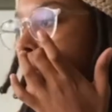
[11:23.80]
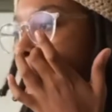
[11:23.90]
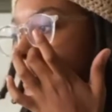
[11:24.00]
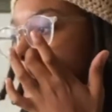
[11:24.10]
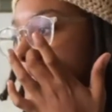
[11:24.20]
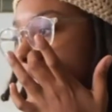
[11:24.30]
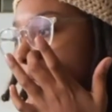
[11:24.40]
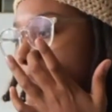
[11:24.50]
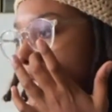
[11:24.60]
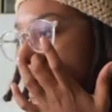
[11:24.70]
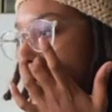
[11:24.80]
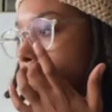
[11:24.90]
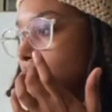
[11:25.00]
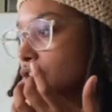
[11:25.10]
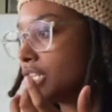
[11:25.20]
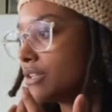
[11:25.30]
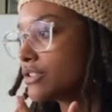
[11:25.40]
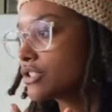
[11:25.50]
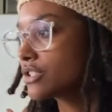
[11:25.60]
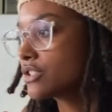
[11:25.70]
But at the same time, she
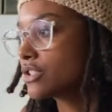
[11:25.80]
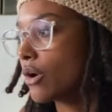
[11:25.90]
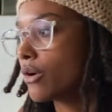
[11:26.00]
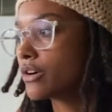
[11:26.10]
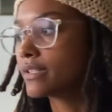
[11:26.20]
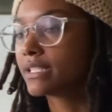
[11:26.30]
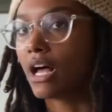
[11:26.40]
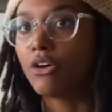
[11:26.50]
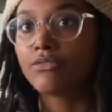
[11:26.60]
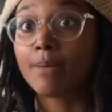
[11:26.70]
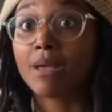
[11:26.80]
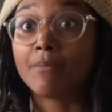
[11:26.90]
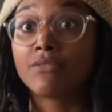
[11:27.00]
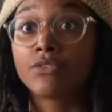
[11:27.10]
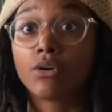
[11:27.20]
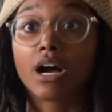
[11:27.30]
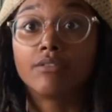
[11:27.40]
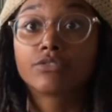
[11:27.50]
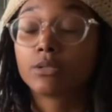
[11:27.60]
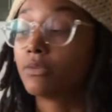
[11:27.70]
is just so herself. It made me feel
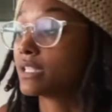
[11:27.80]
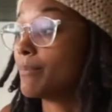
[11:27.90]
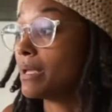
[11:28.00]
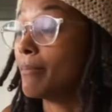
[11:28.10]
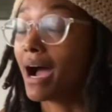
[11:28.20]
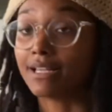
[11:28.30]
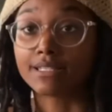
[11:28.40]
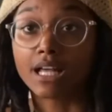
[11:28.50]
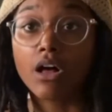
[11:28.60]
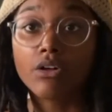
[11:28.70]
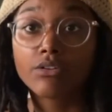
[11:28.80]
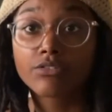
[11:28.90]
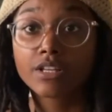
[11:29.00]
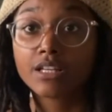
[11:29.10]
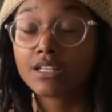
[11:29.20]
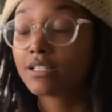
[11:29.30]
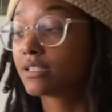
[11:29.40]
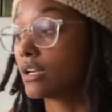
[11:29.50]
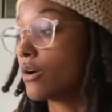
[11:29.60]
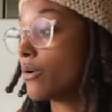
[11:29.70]
comfortable to be myself.
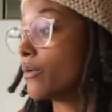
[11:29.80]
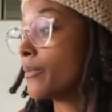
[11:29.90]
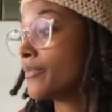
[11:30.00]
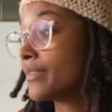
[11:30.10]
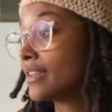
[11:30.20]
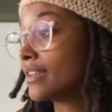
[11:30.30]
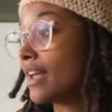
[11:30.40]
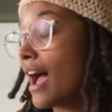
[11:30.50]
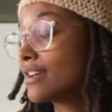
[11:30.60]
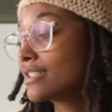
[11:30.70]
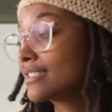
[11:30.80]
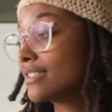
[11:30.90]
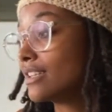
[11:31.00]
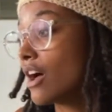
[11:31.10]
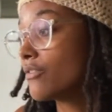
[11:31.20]
So I just love